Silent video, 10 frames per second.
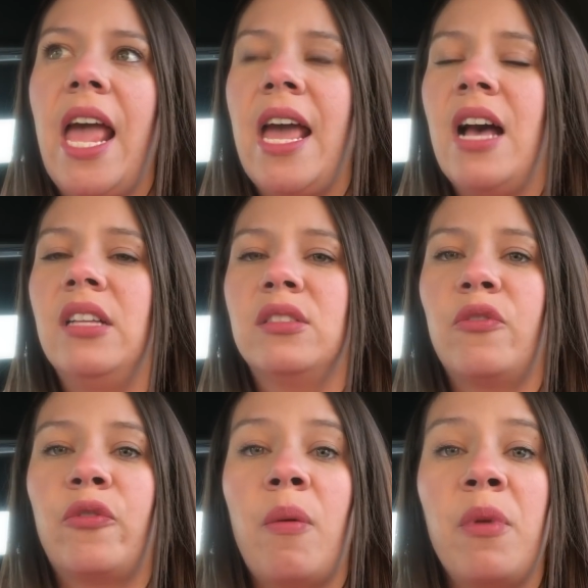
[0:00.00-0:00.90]
and
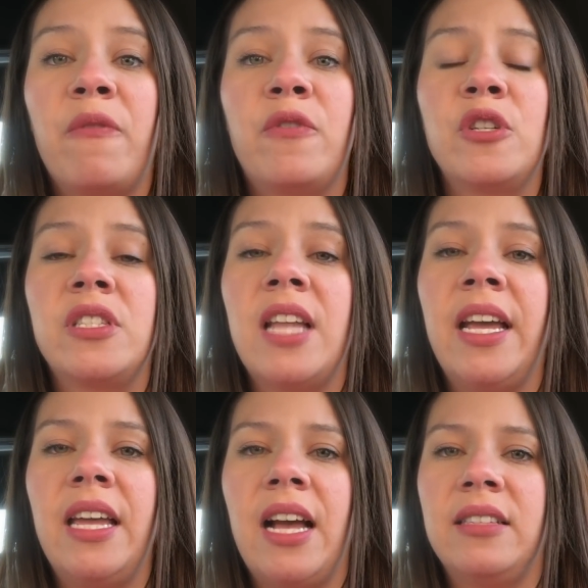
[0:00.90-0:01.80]
from the first
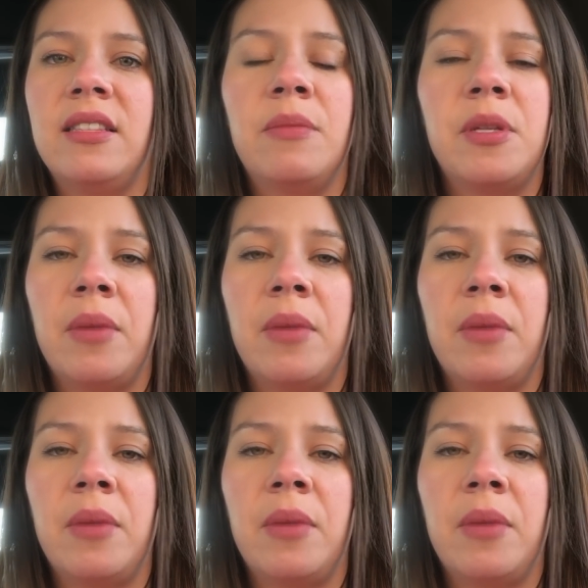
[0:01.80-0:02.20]
night I slept